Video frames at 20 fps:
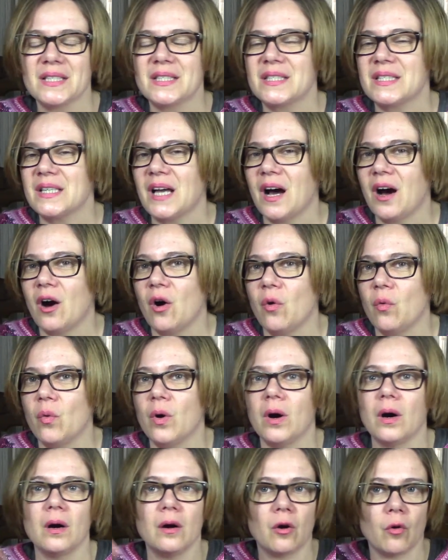
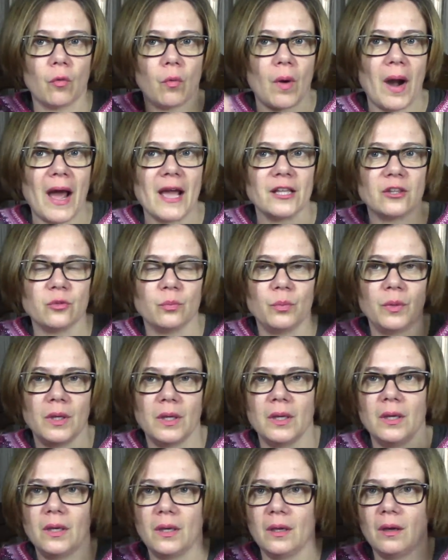So uh, write
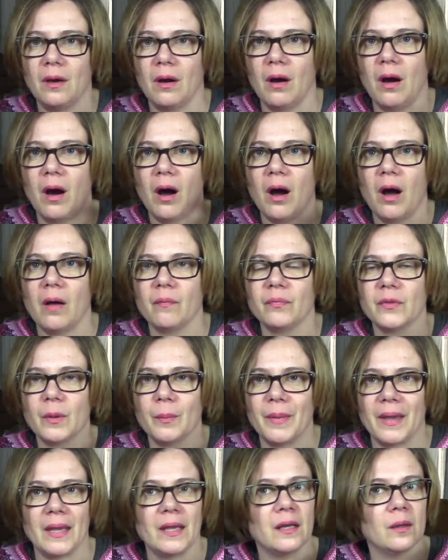me on
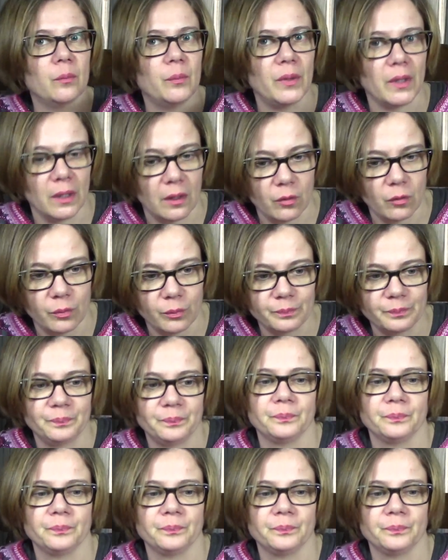the mail below.